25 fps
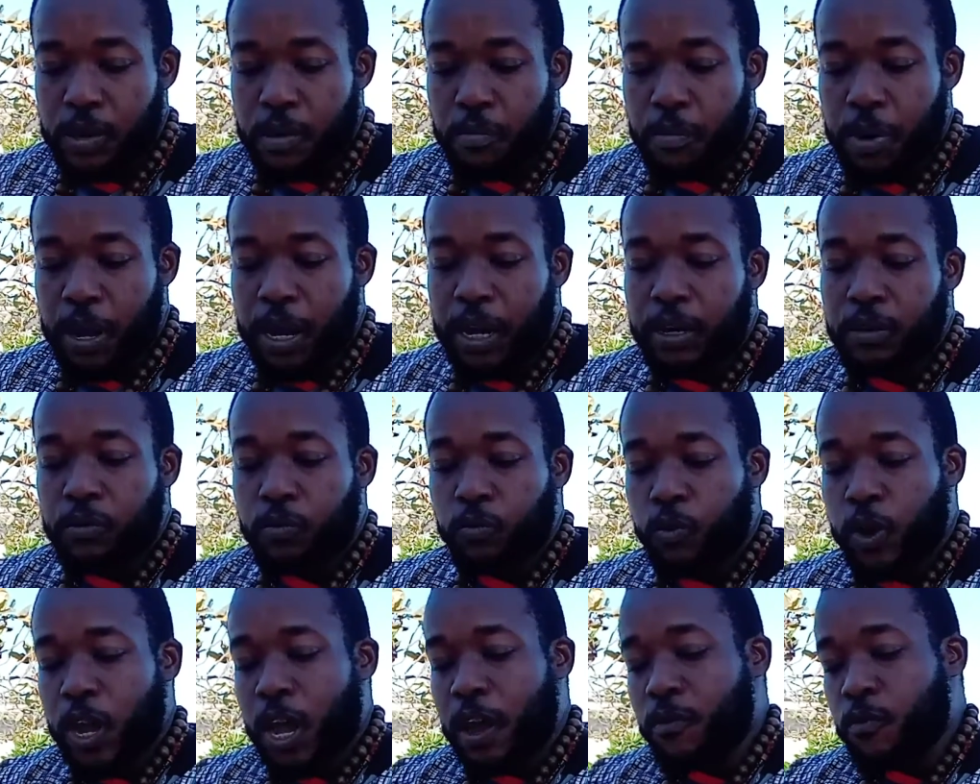But
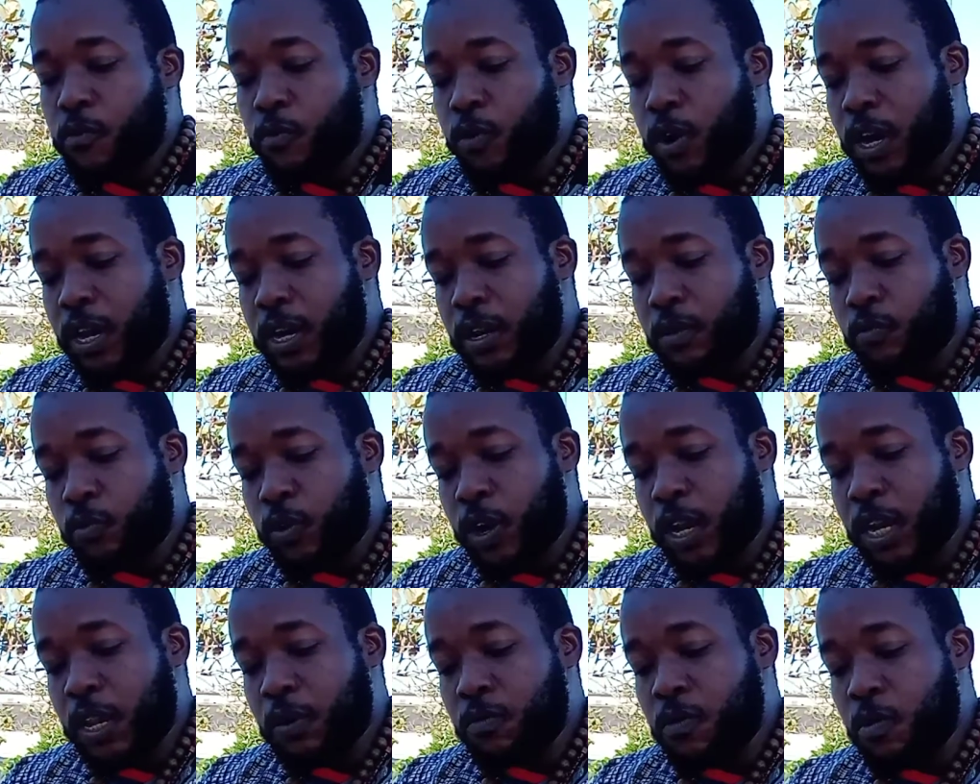where where
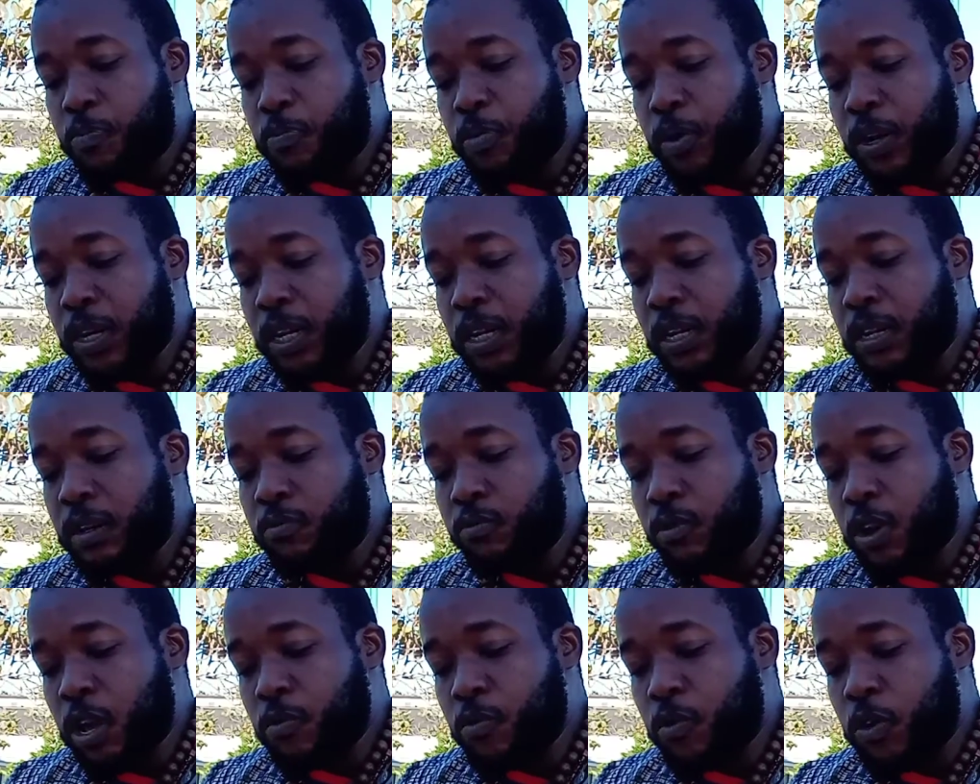where they will put the
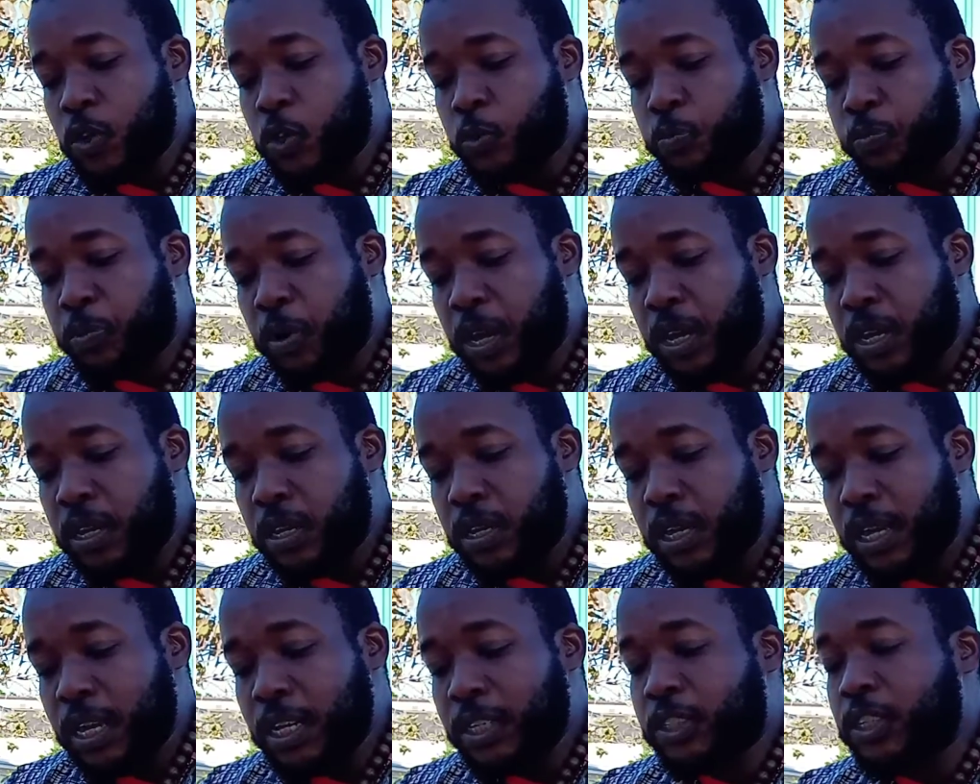railroad spike,
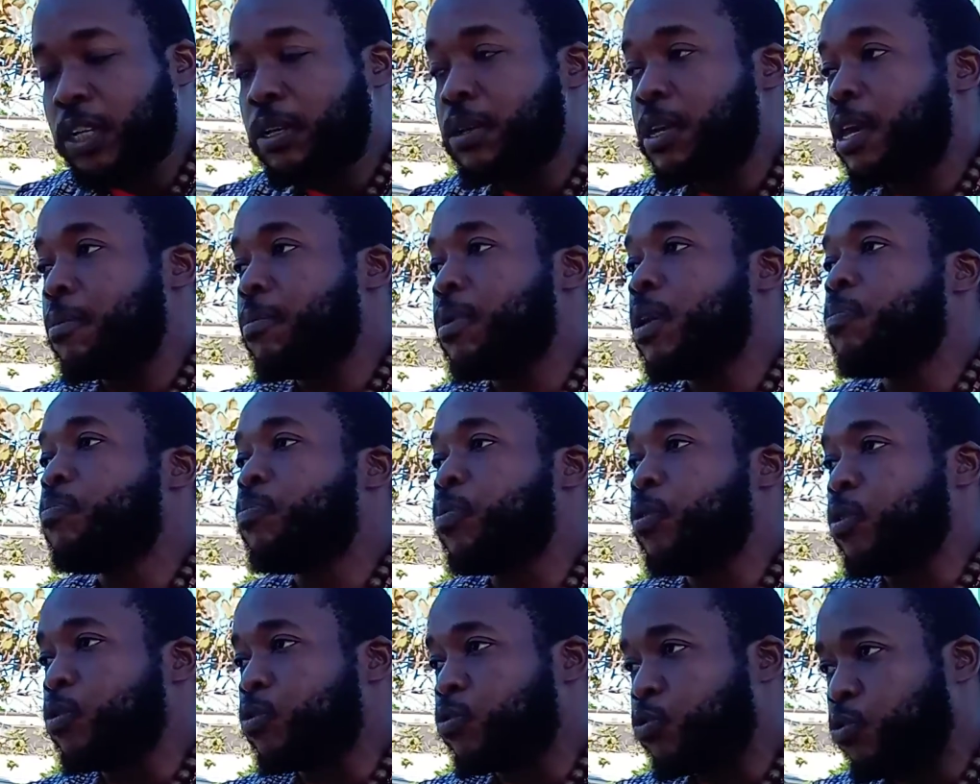it shouldn't be able to
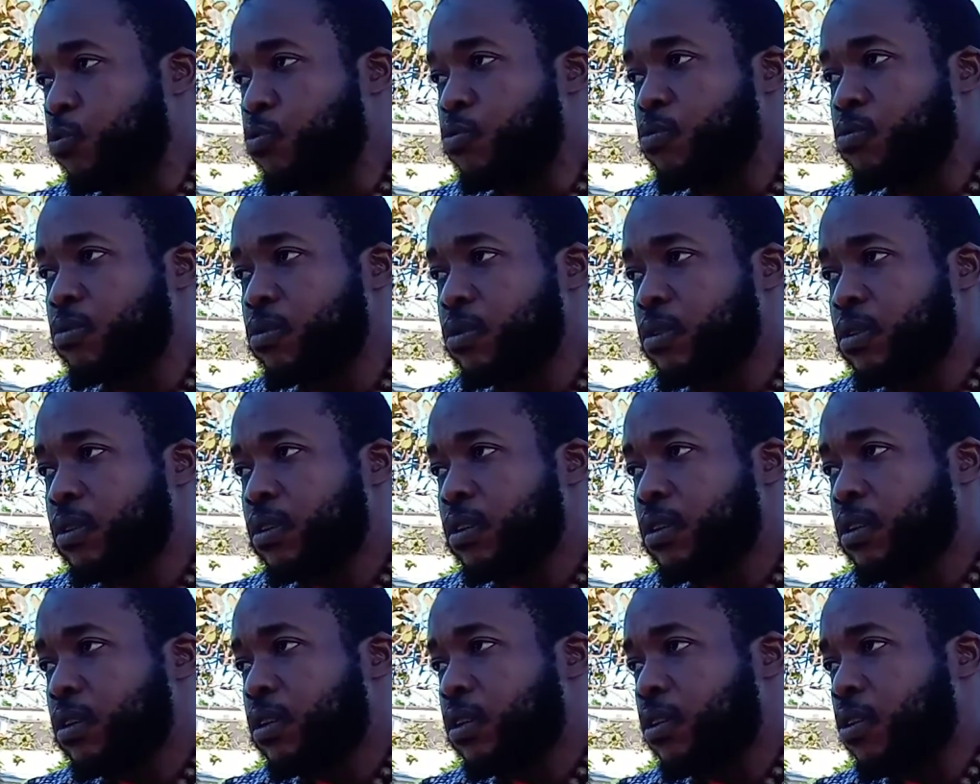pull through.
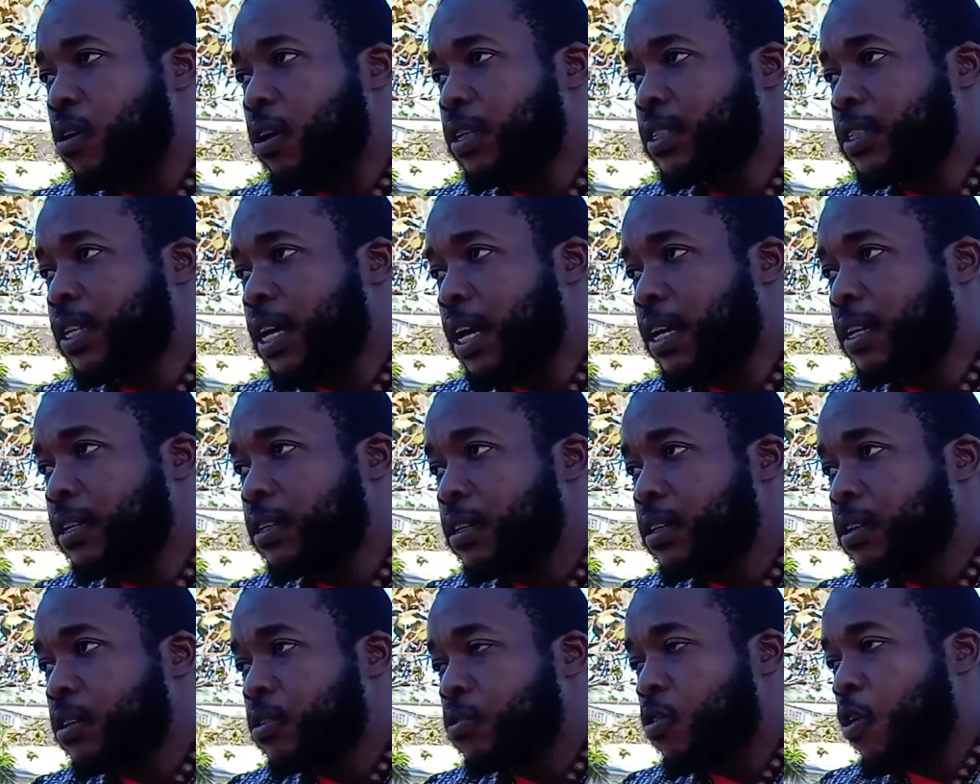You understand?
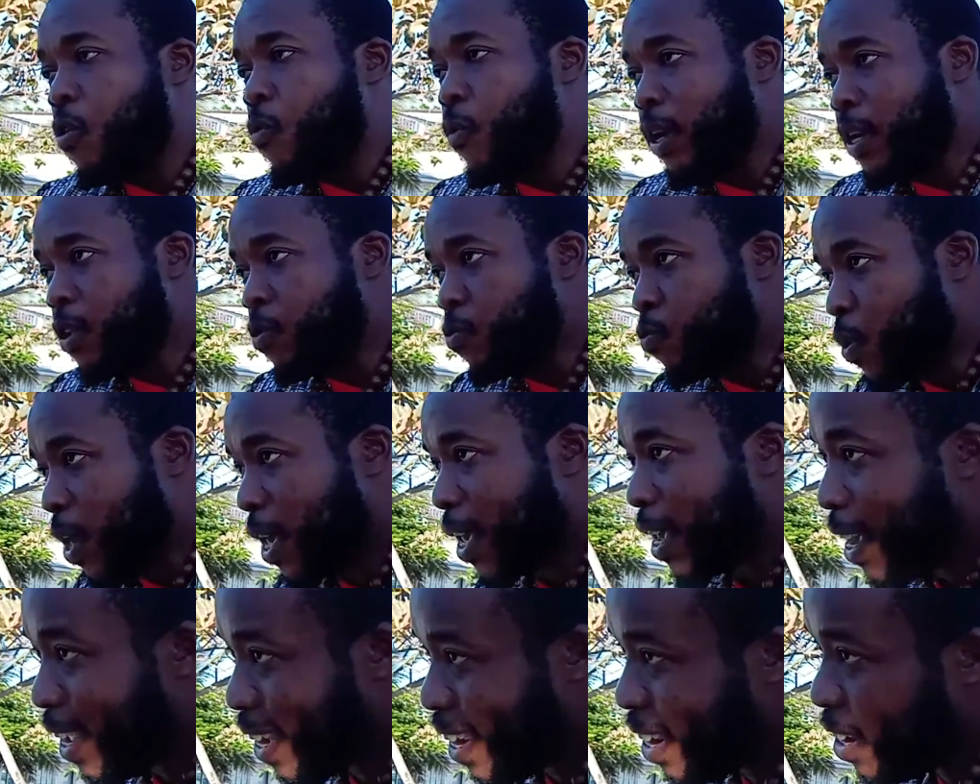But when the weight
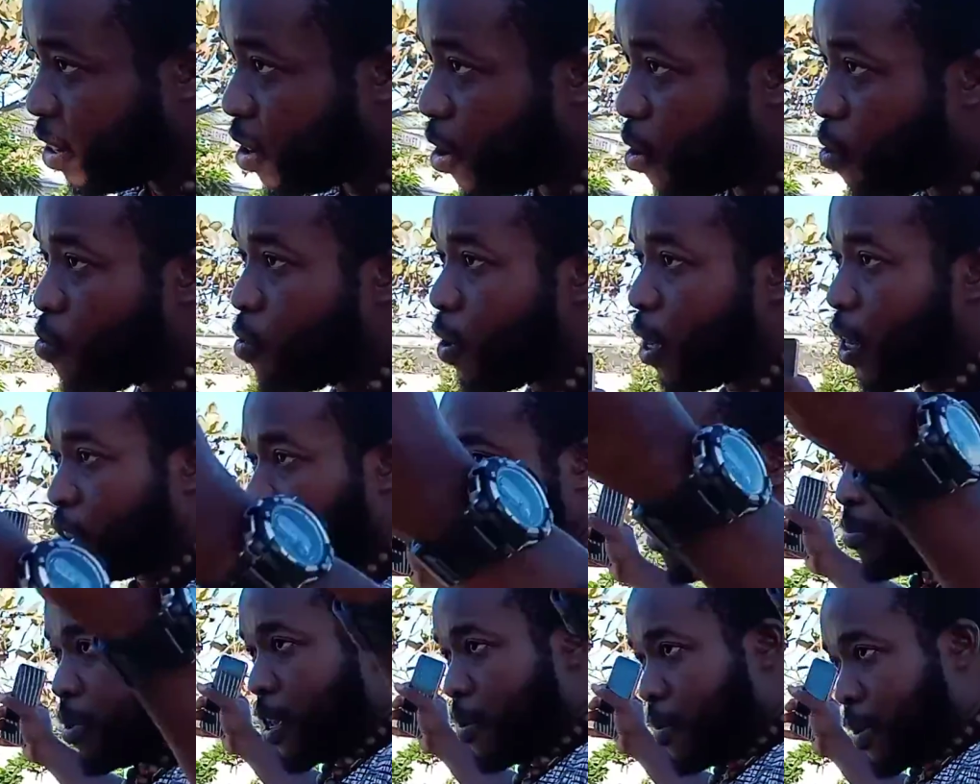hit it now, it should
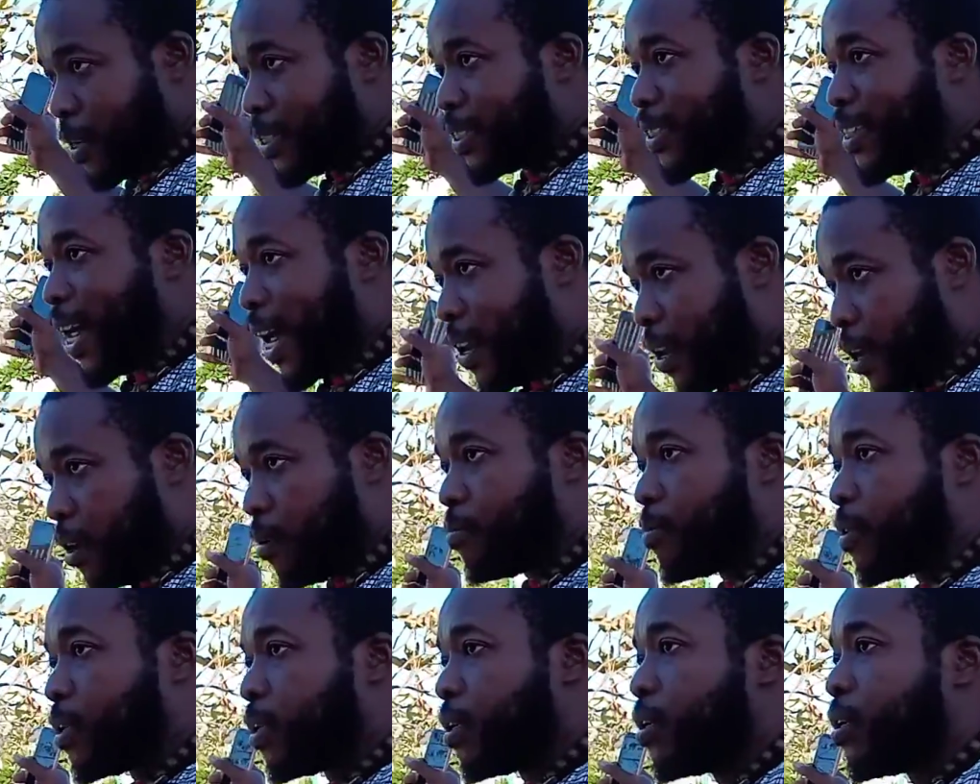yeah, be able to stand that, up.
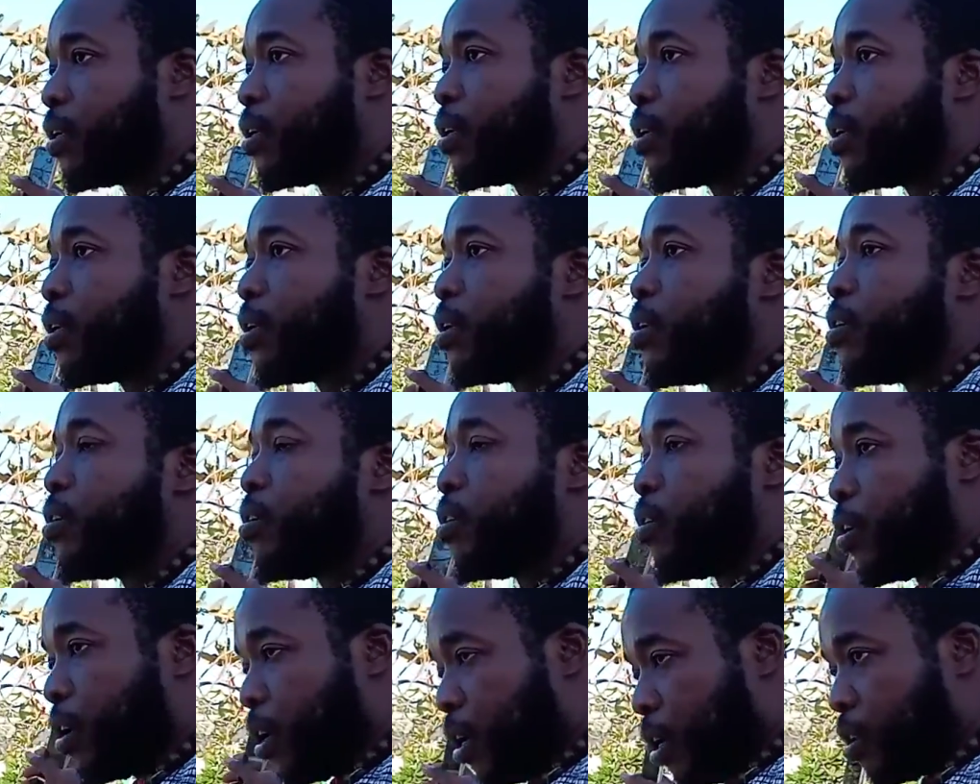That's what he said.
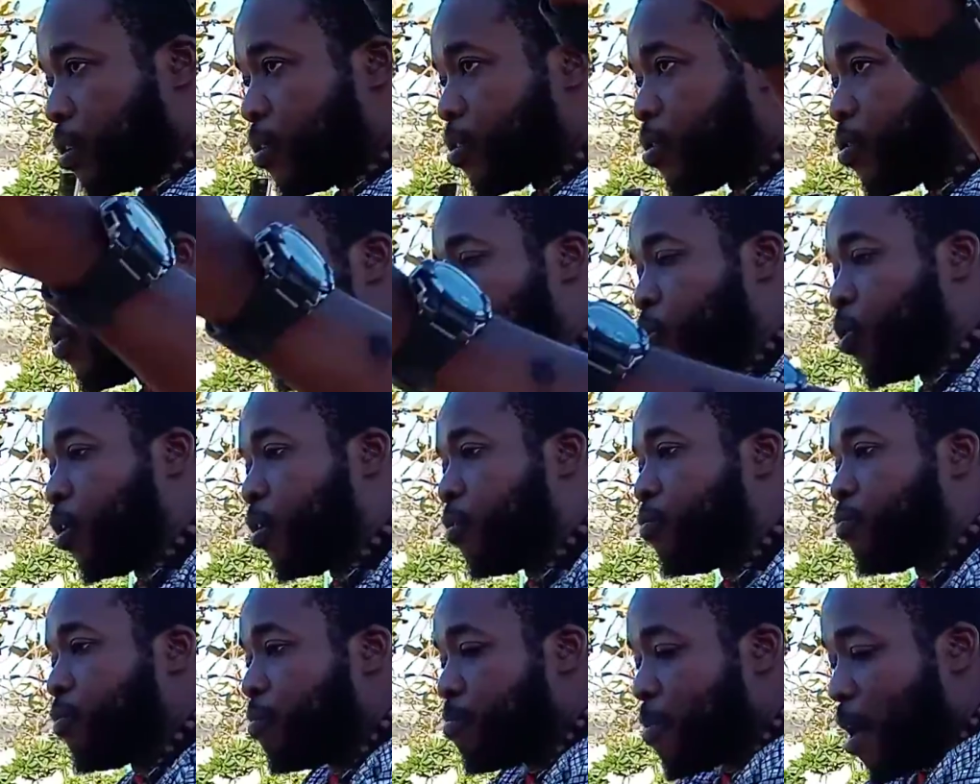Good. So
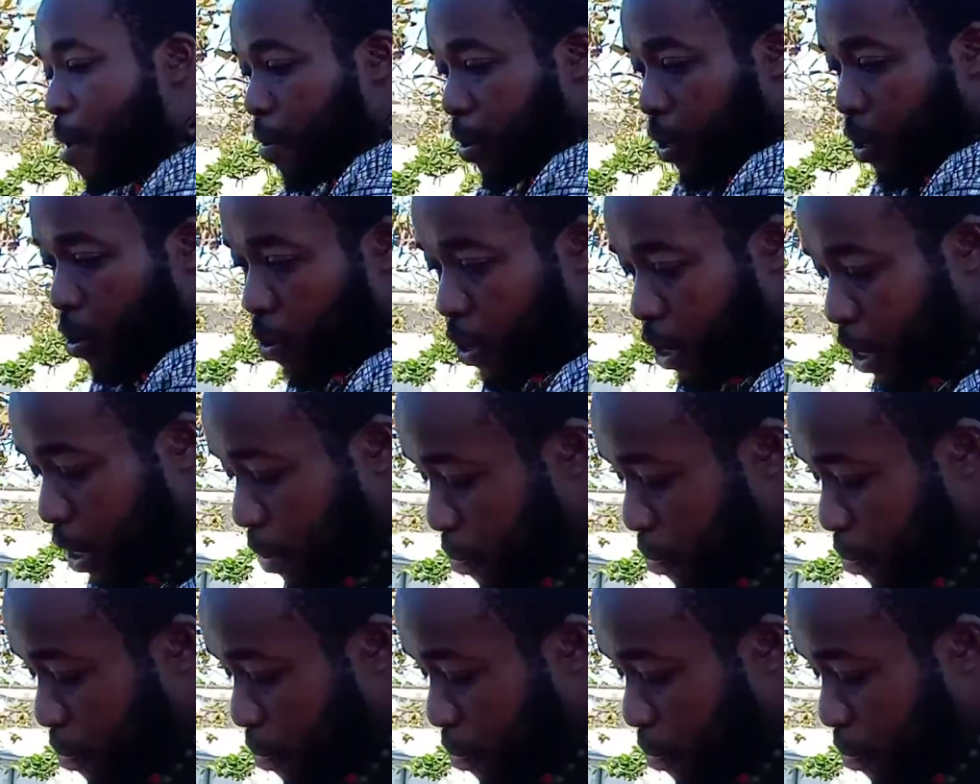remember now, they